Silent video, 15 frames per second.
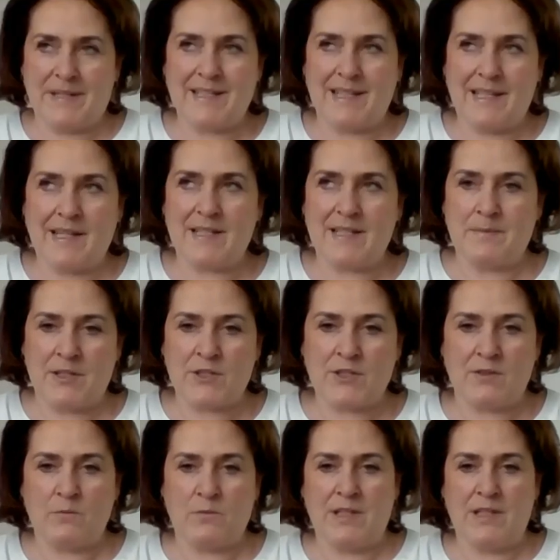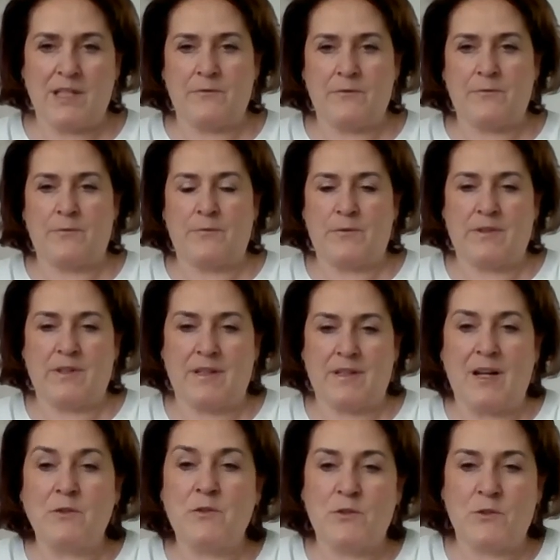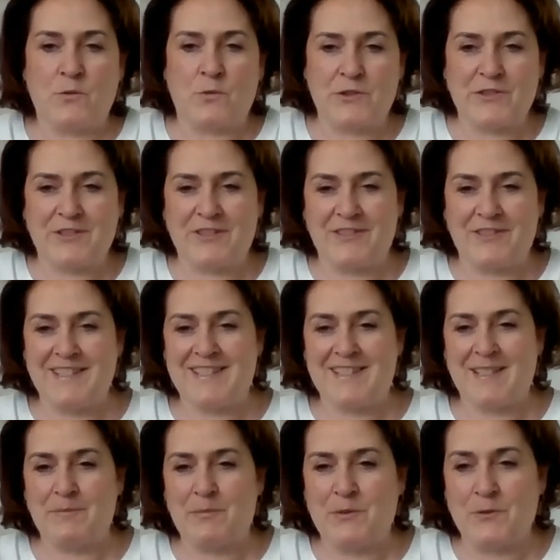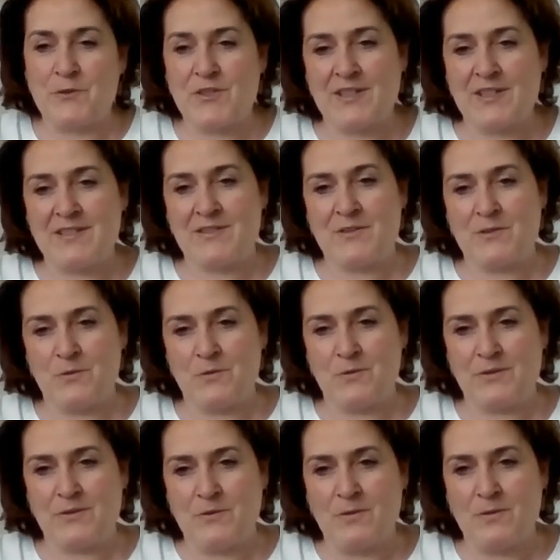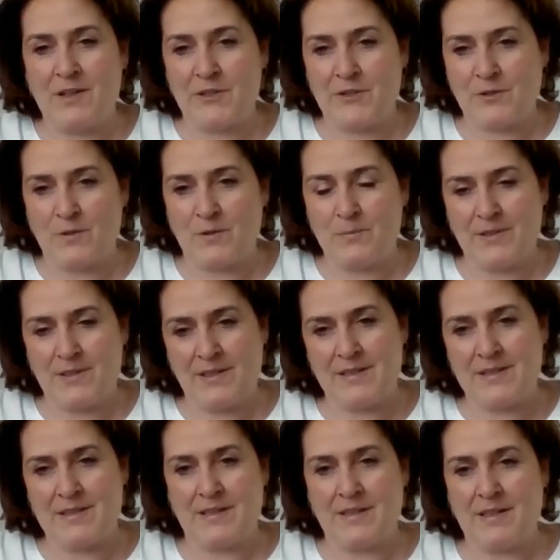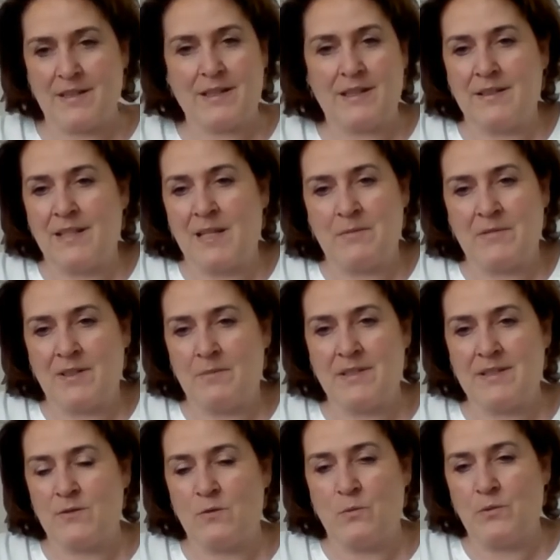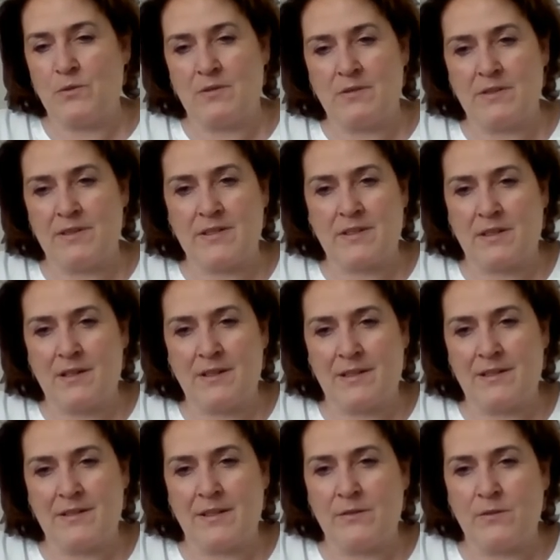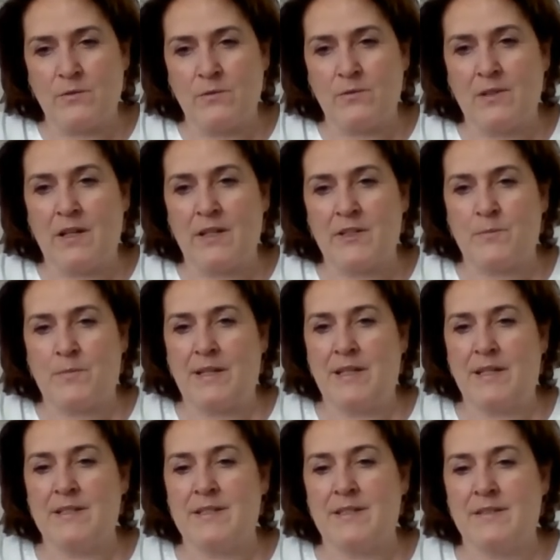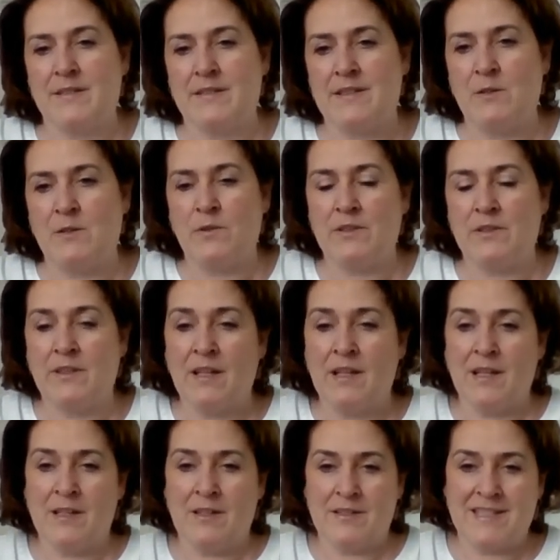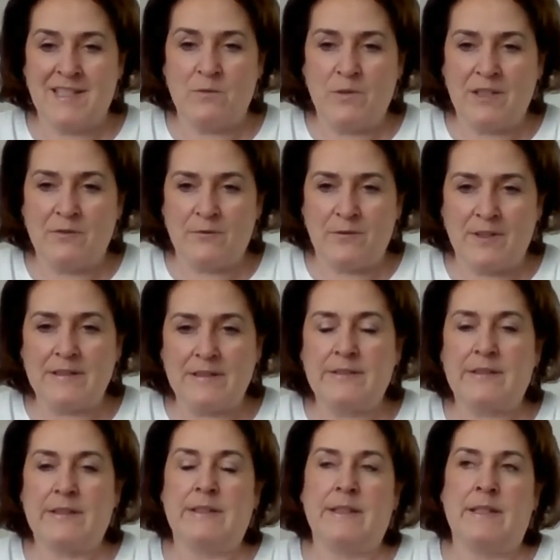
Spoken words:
basically, as mentioned, we have outsourced this process to two large companies. I can name them. It's DuPont and it's Cargill, the two large players in the seaweed field.